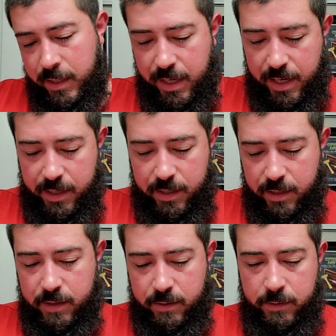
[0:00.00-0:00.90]
And
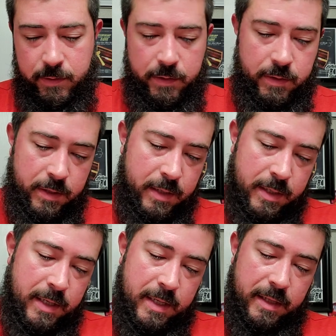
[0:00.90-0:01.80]
uh,
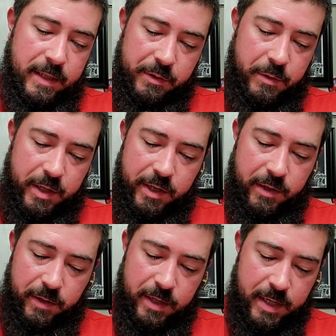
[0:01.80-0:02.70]
this one
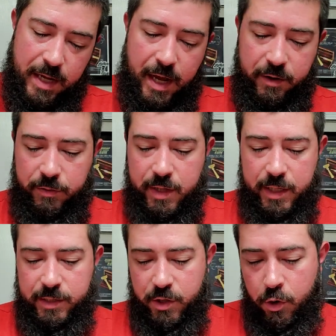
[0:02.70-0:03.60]
here I don't think
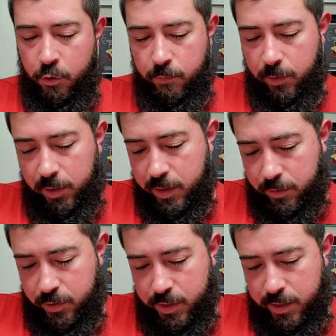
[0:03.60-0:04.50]
it's overly
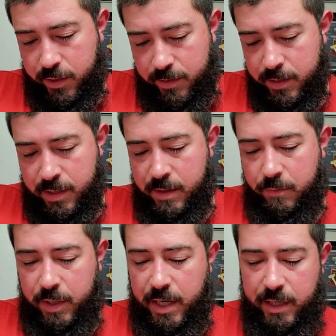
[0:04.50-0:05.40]
thirsty,
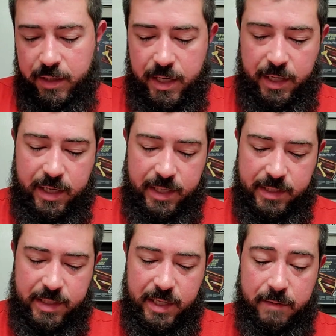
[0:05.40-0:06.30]
but kind of like Ken
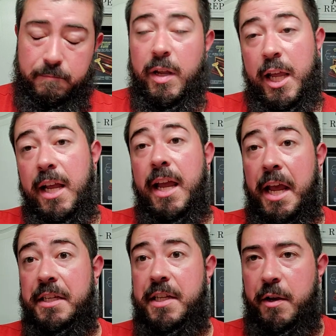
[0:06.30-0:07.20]
said, it
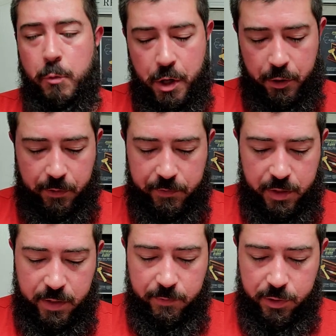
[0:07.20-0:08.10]
can take water if you
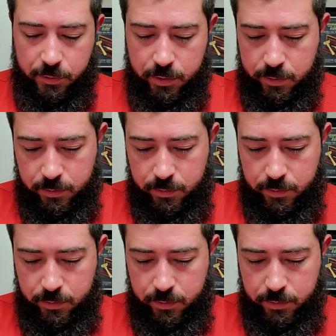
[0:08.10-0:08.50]
give it to it.